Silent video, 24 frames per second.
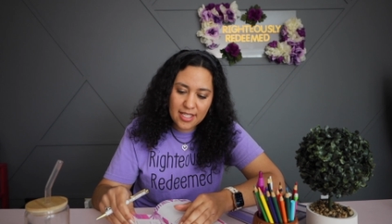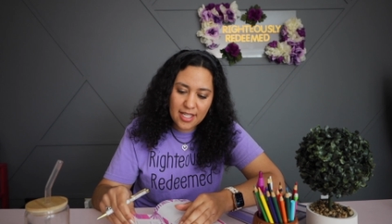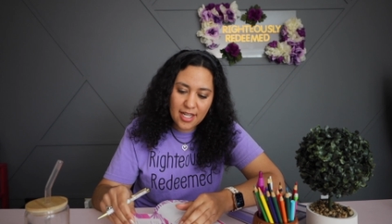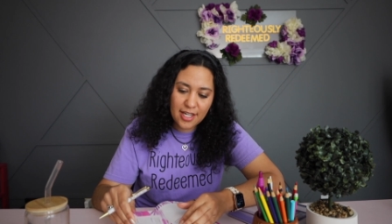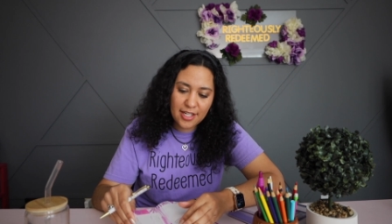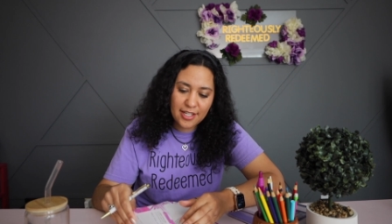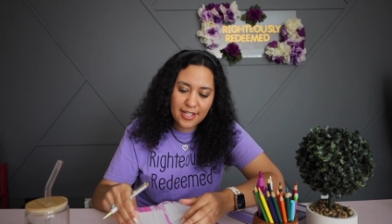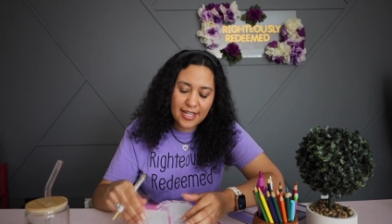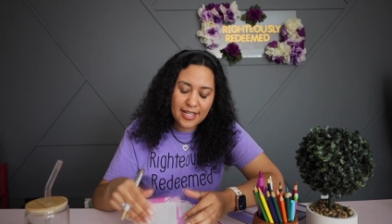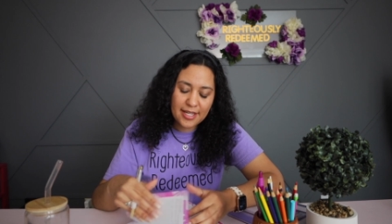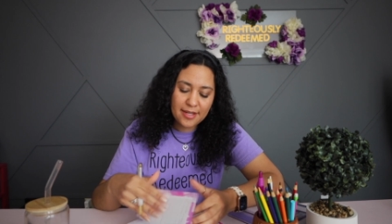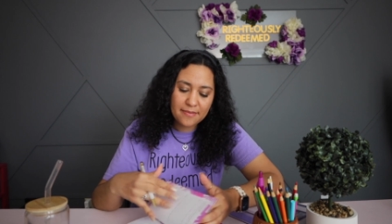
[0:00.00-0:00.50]
All
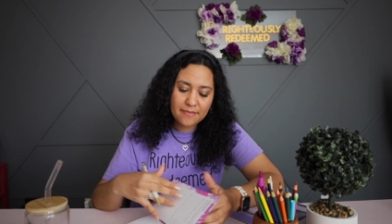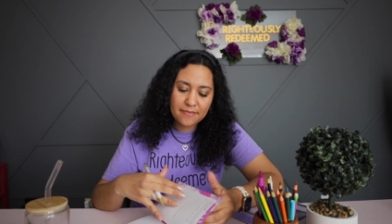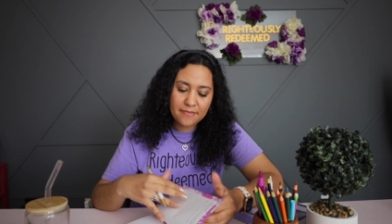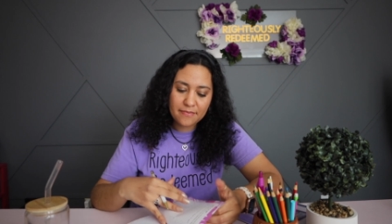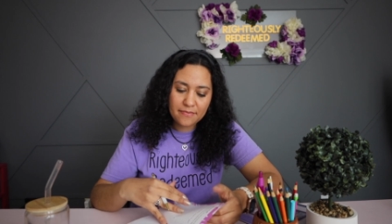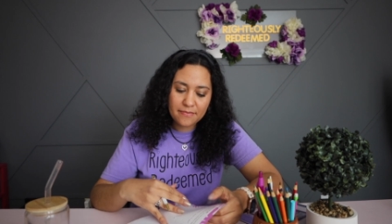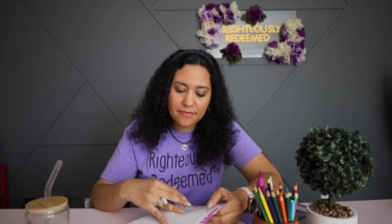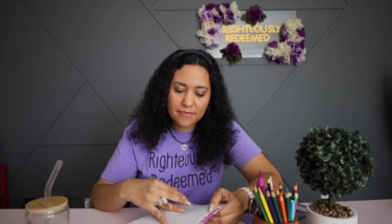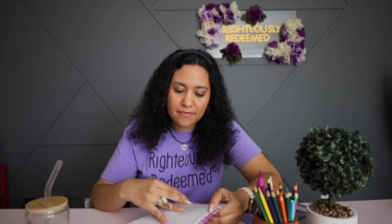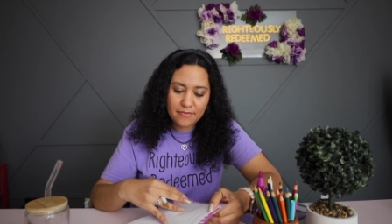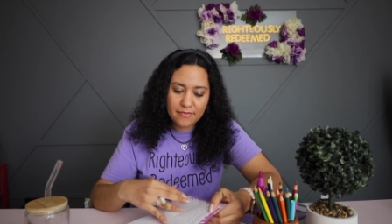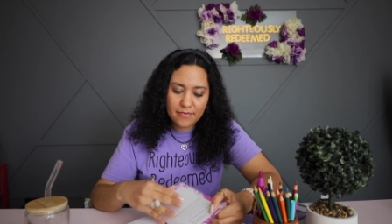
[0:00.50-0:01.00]
right.
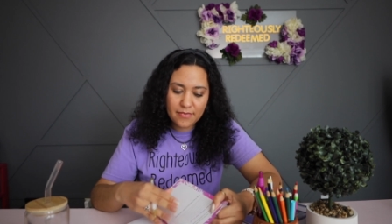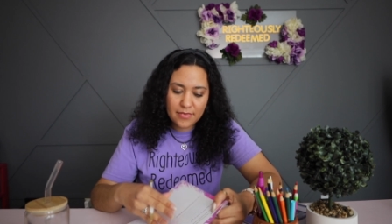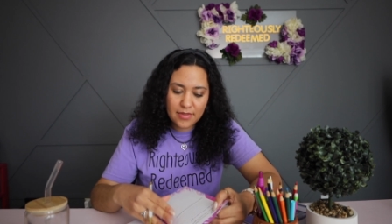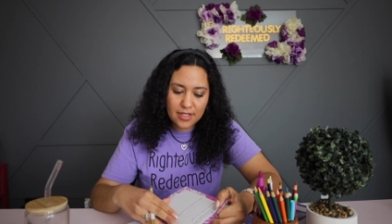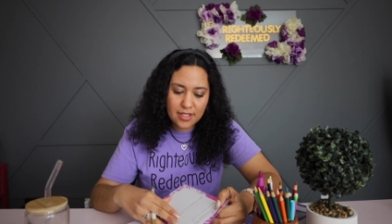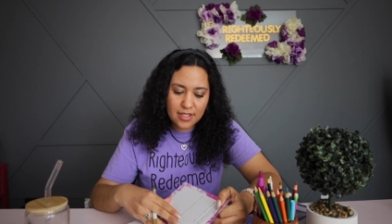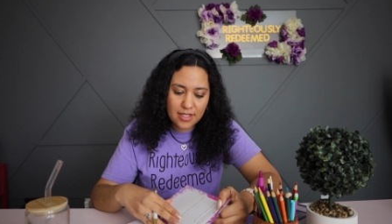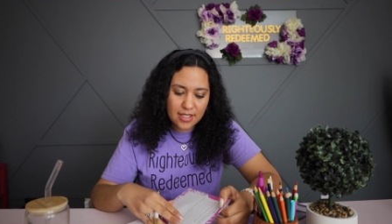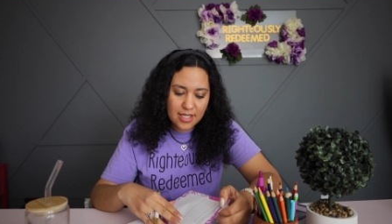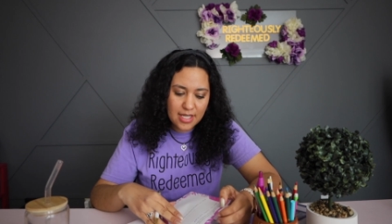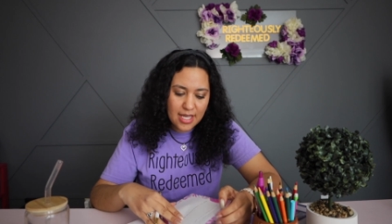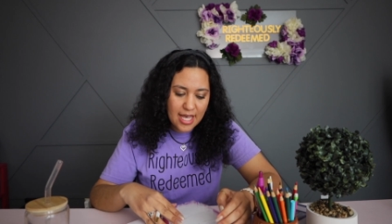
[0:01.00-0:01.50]

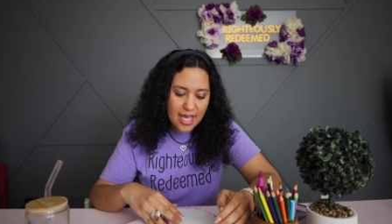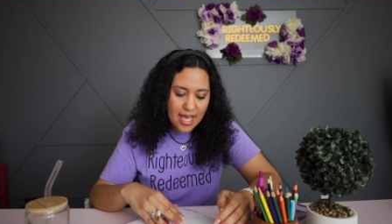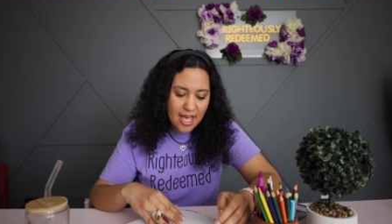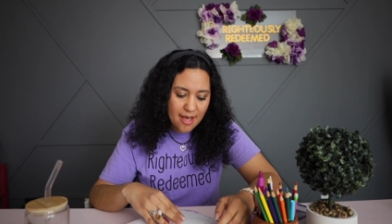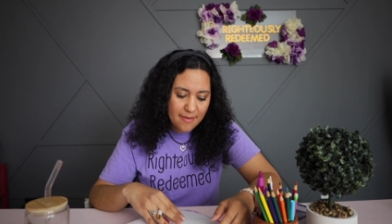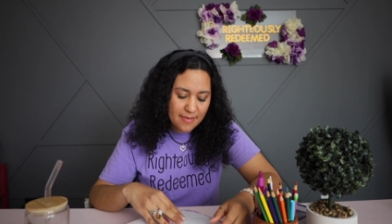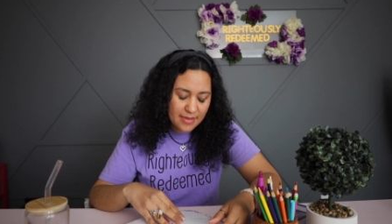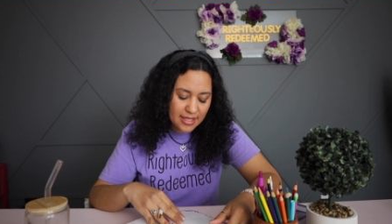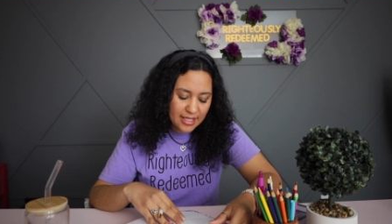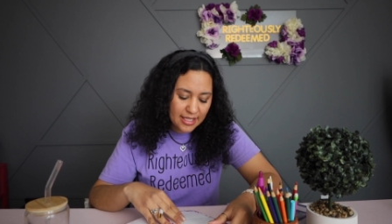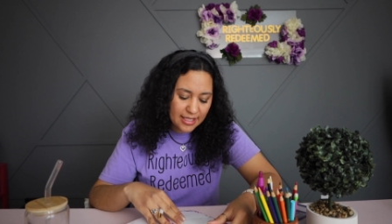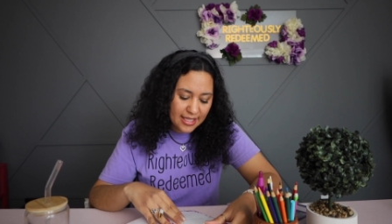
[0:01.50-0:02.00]

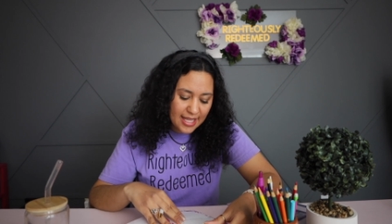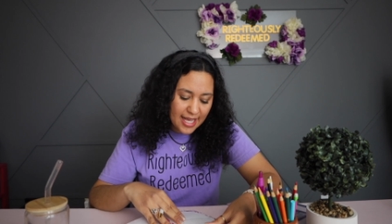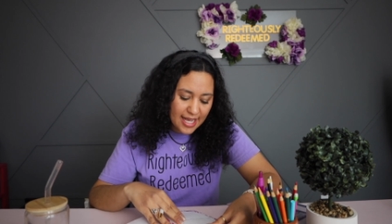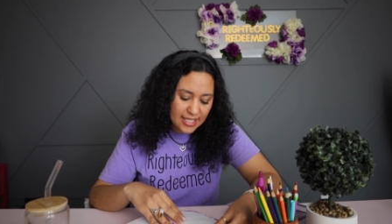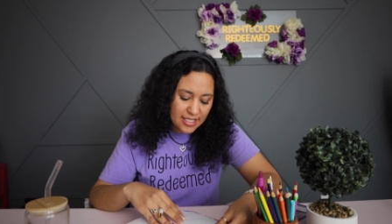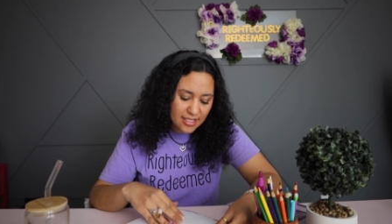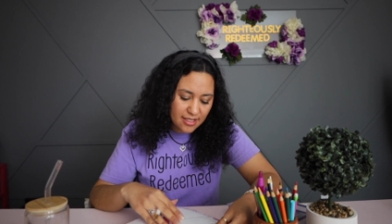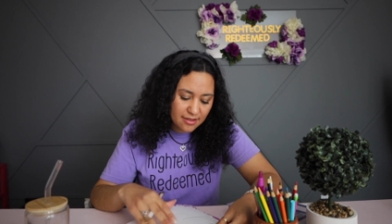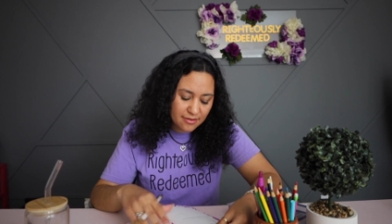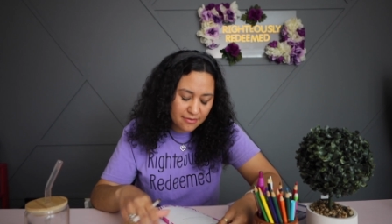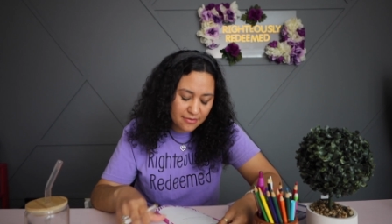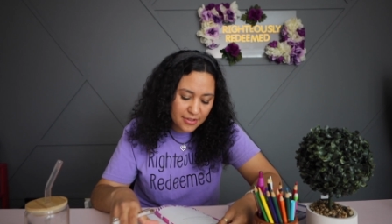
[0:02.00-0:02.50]
Um, and the
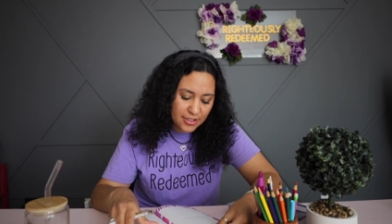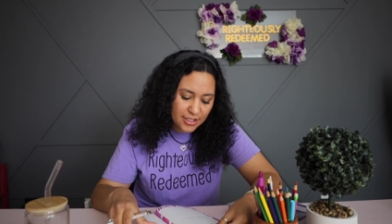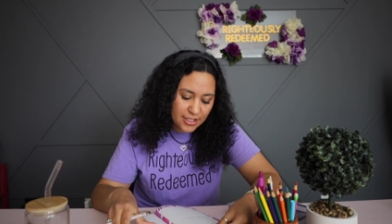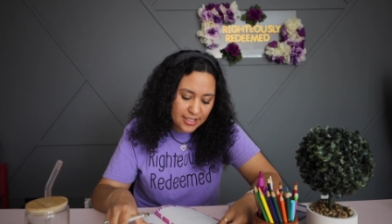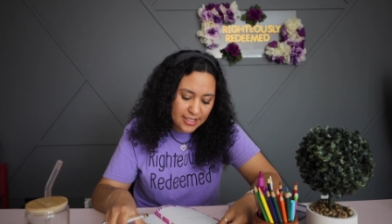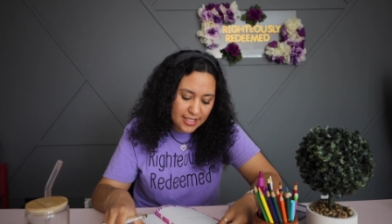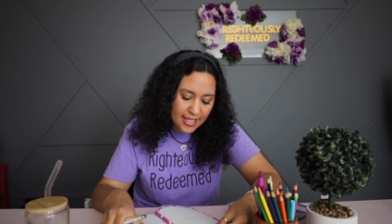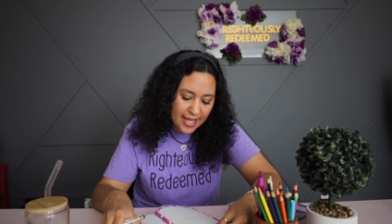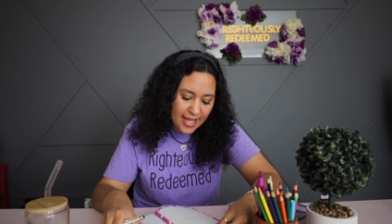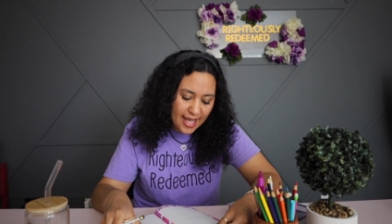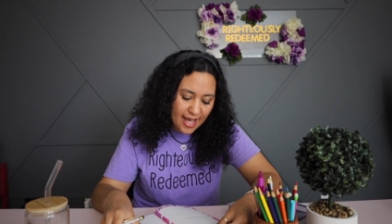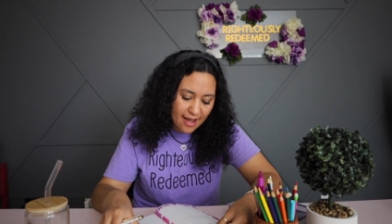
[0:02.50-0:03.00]
last
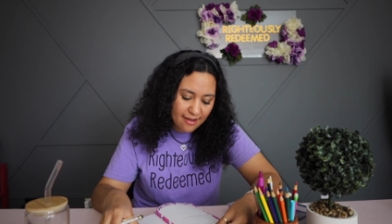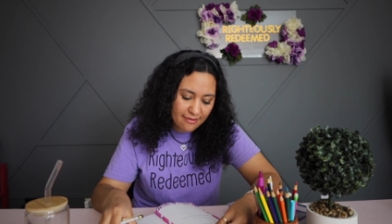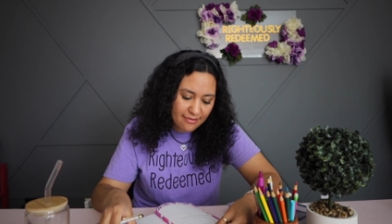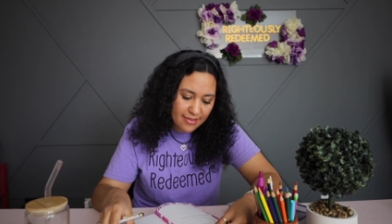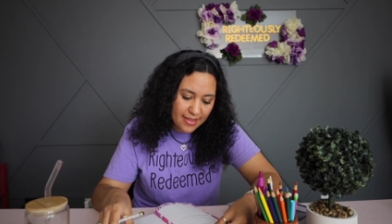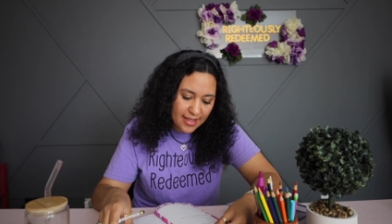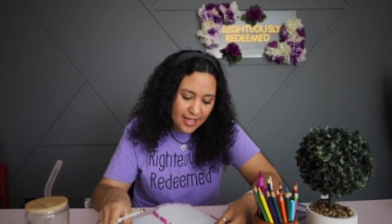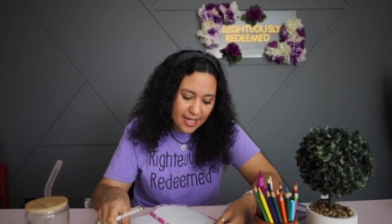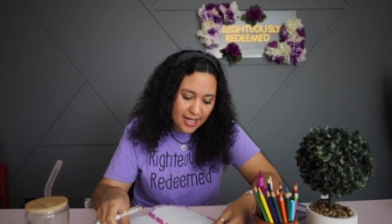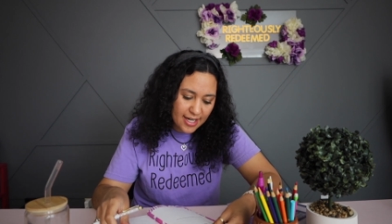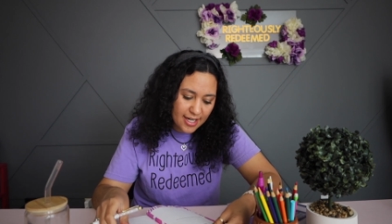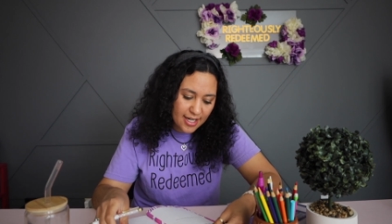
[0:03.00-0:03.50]
verse I have
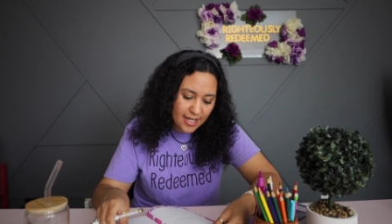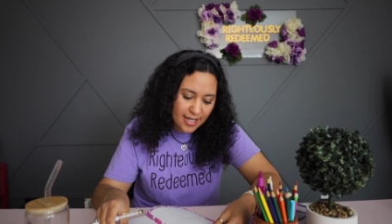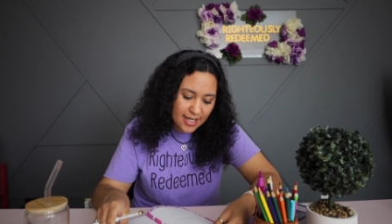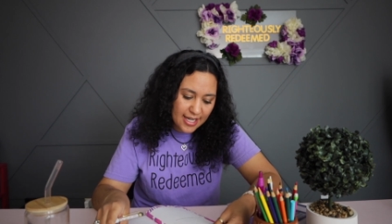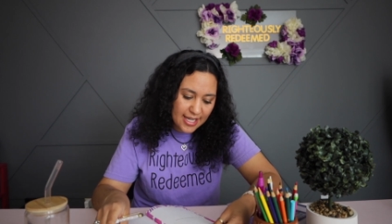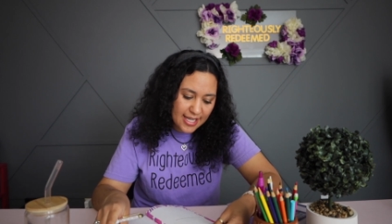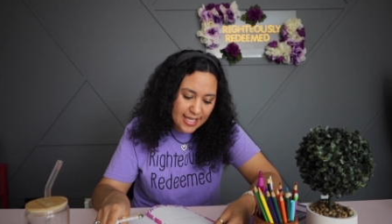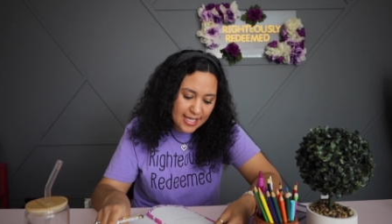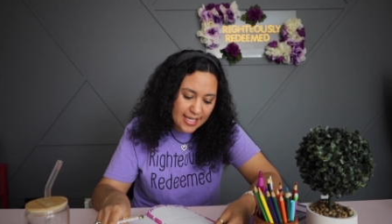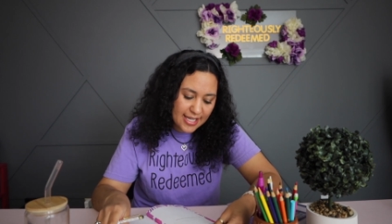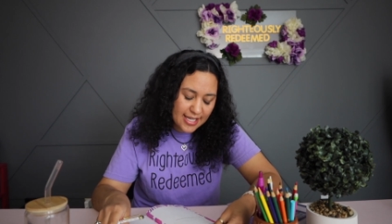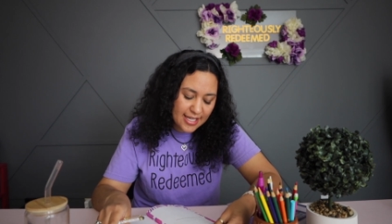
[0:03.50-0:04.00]
there
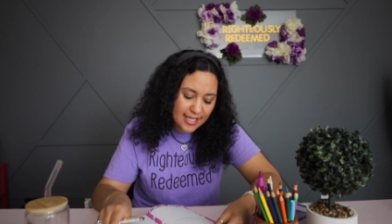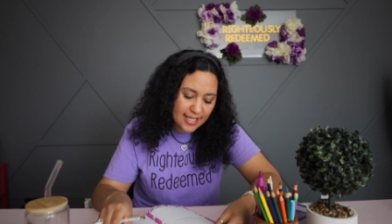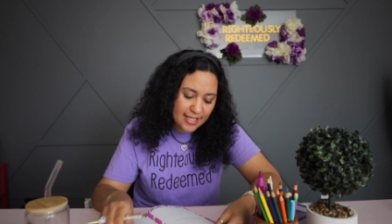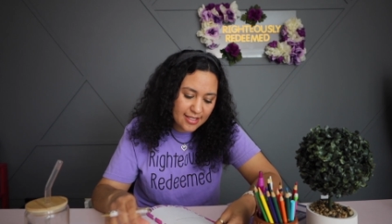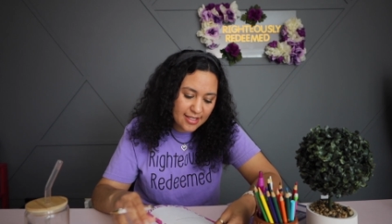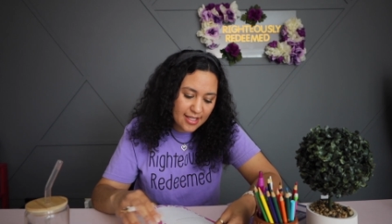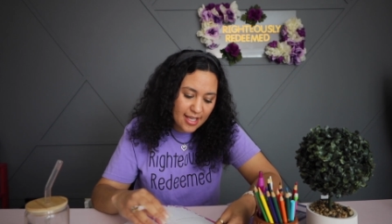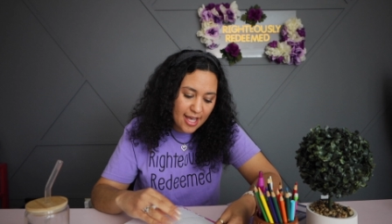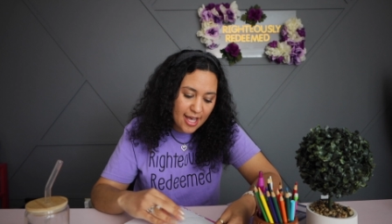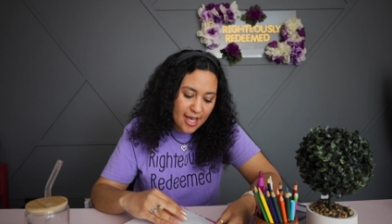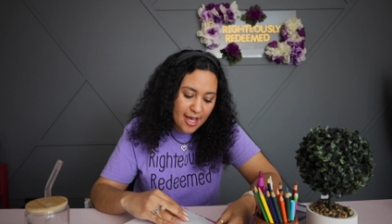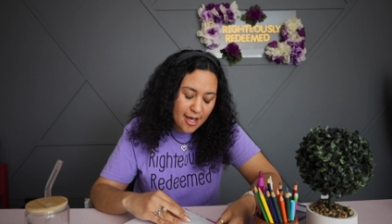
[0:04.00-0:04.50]

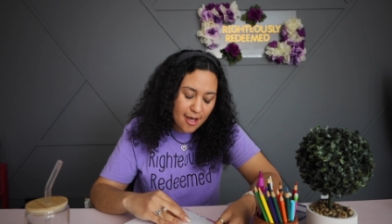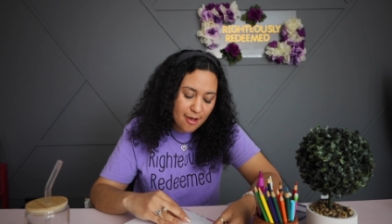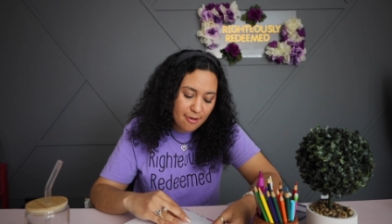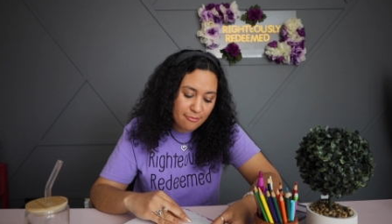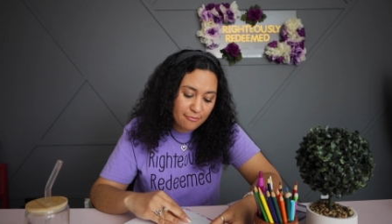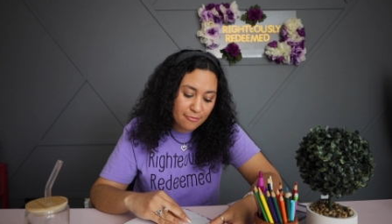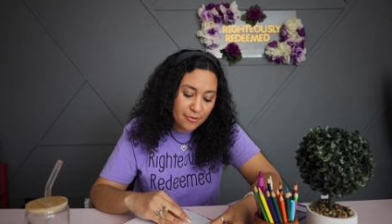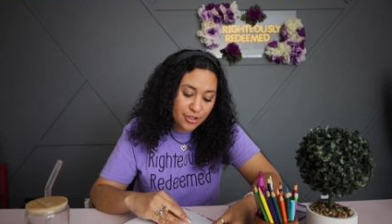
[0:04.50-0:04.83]
is um,